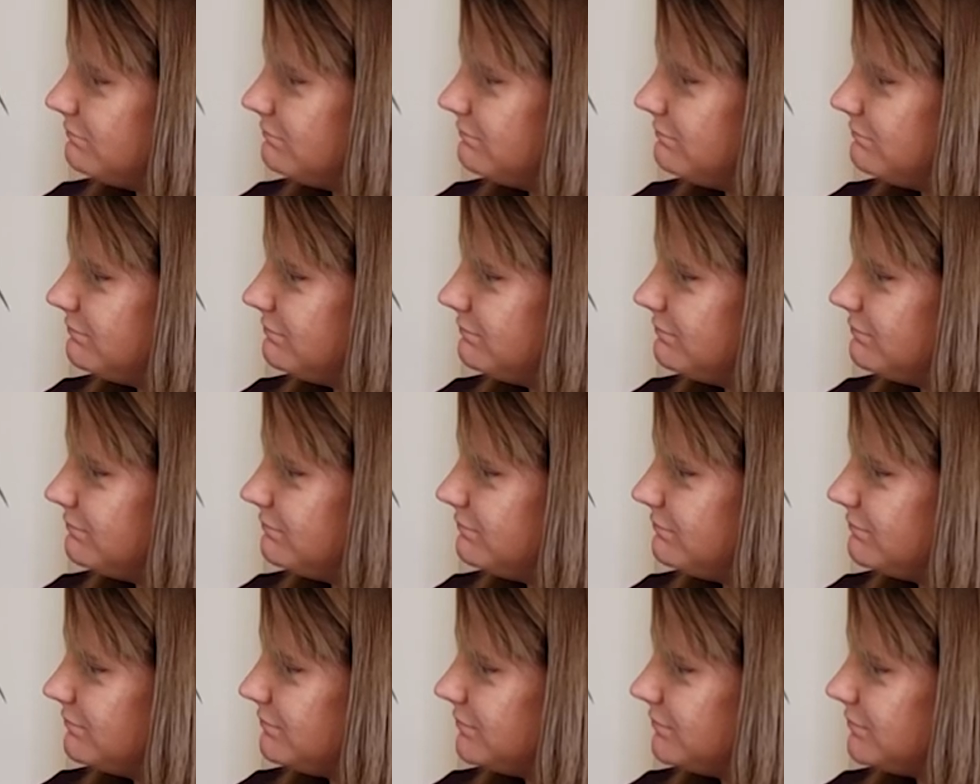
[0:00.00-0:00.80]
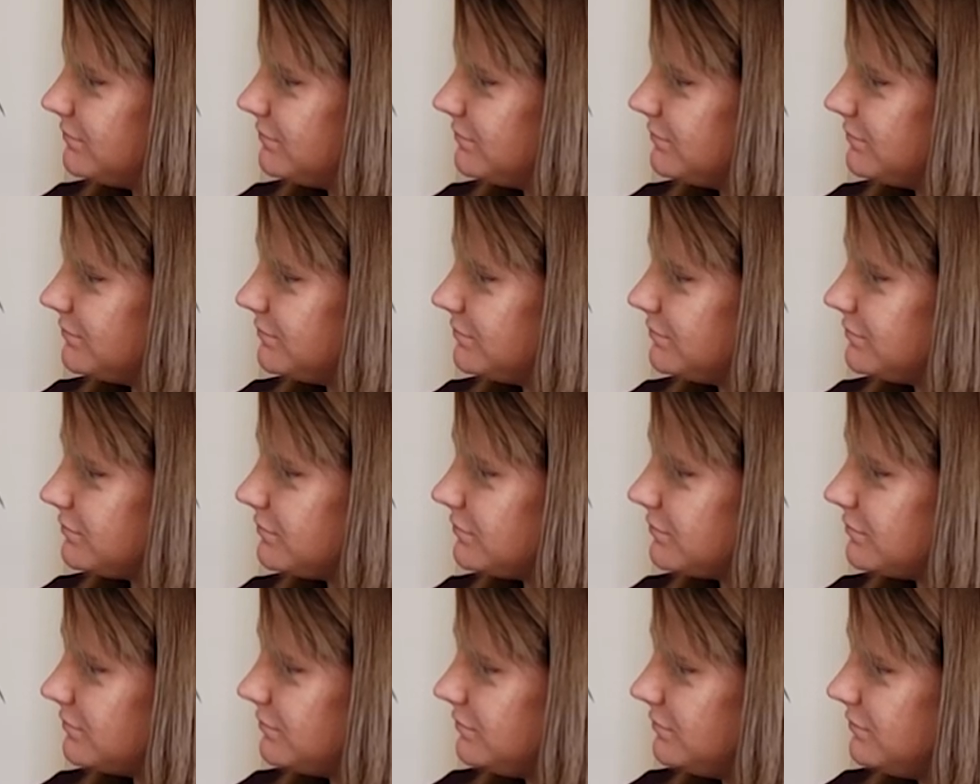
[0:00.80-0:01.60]

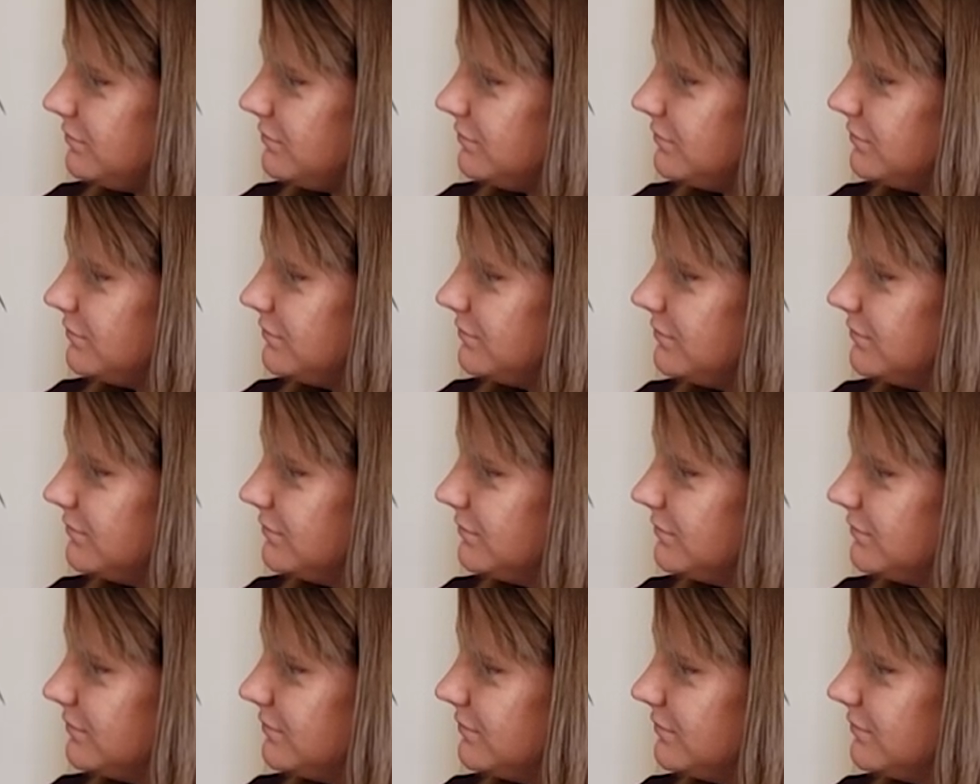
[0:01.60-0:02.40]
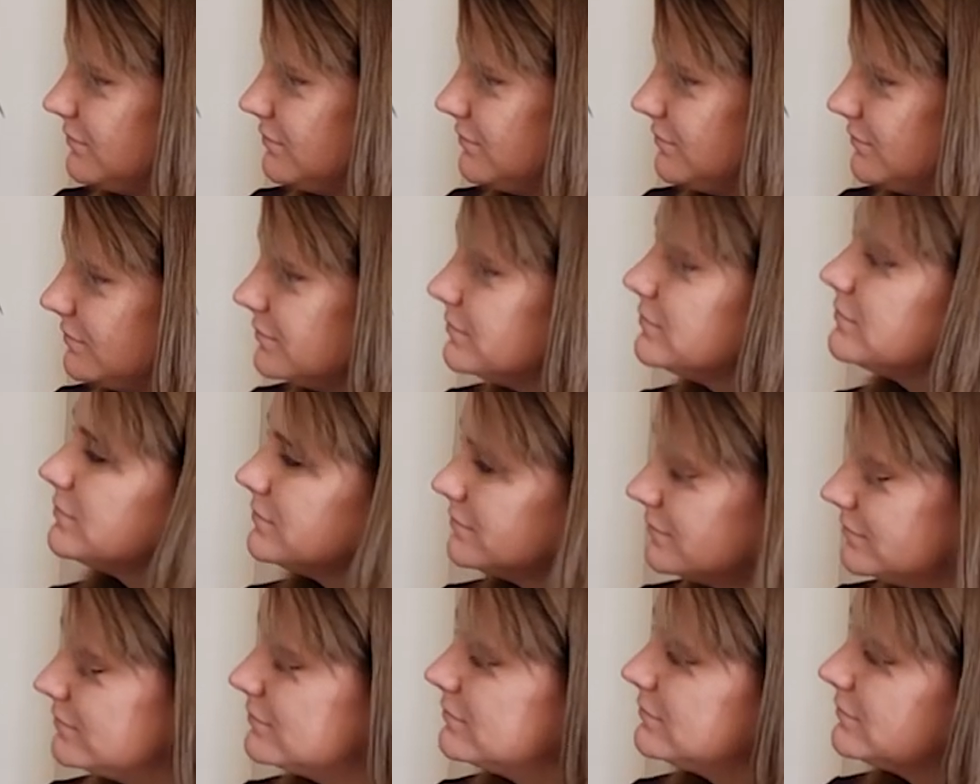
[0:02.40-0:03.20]

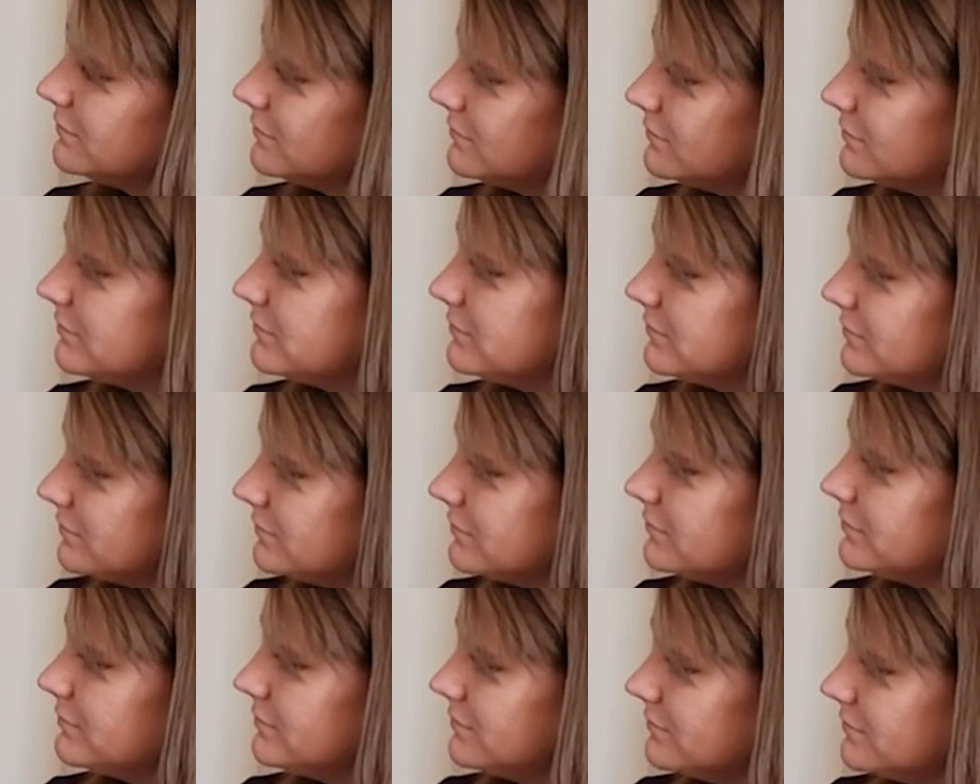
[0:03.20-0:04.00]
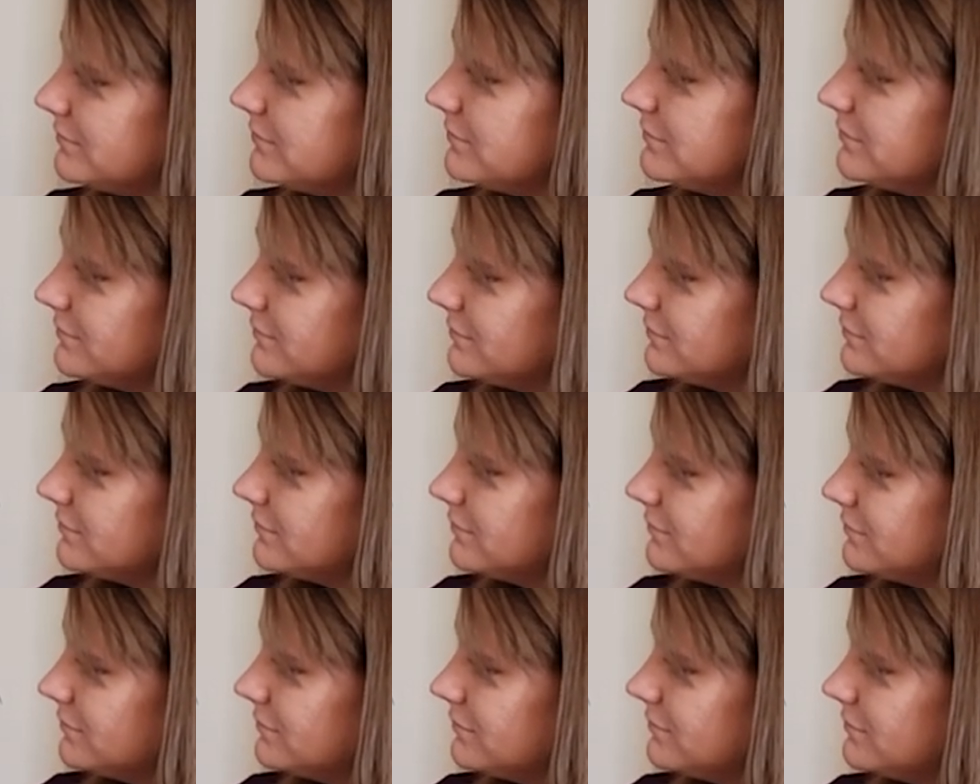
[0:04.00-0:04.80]

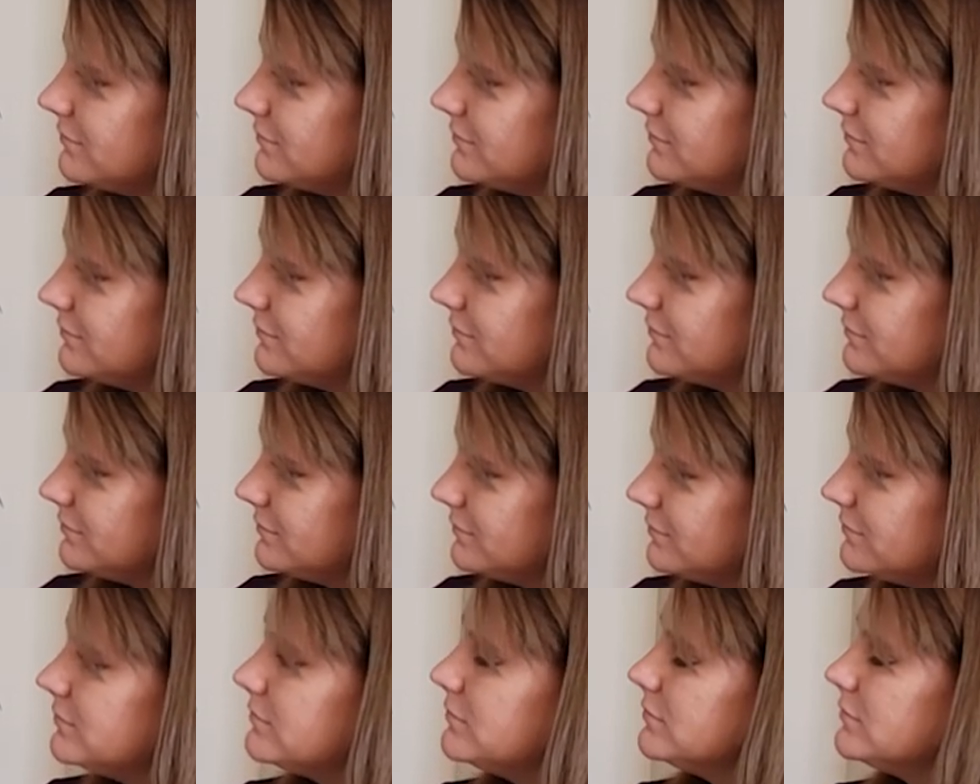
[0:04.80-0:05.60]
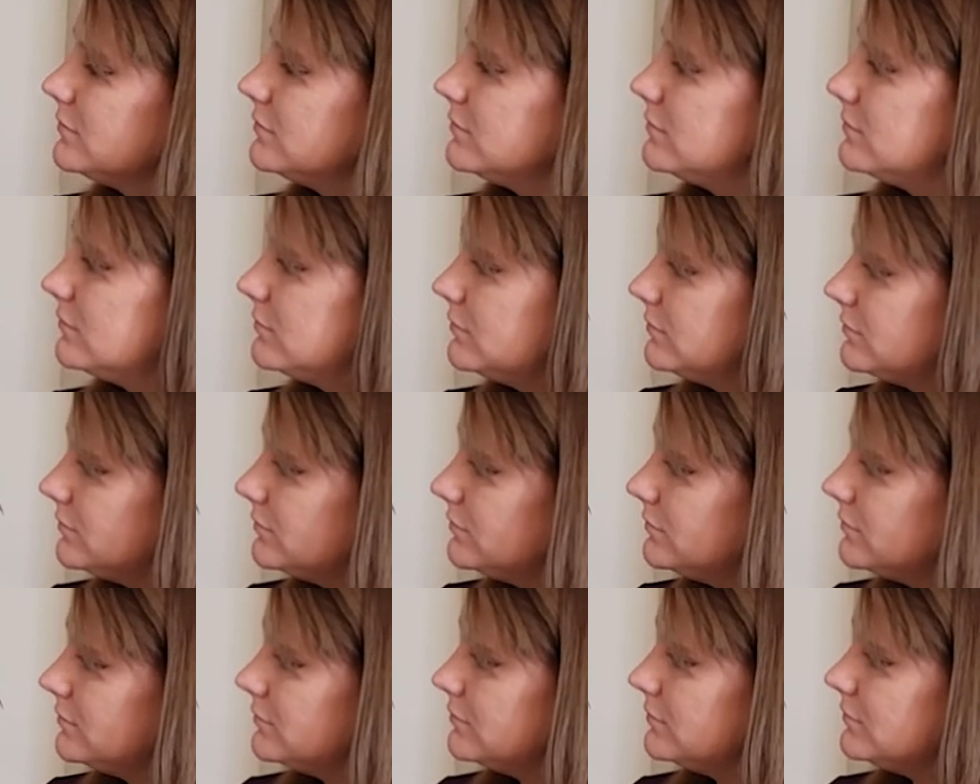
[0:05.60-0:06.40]

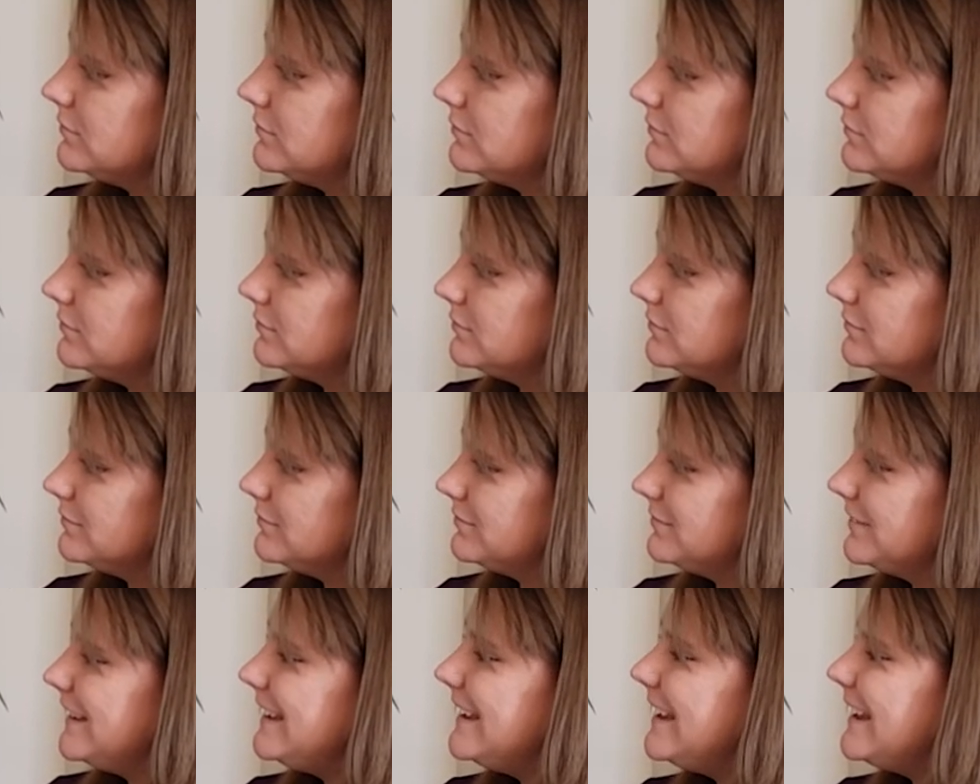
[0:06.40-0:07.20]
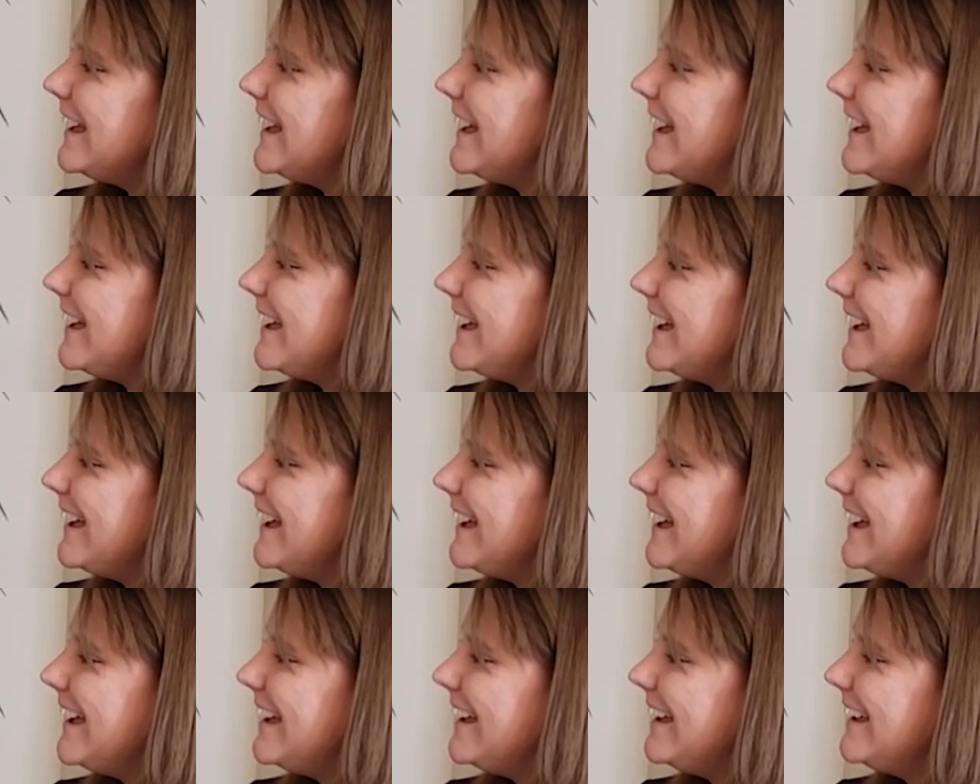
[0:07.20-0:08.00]
(not speaking)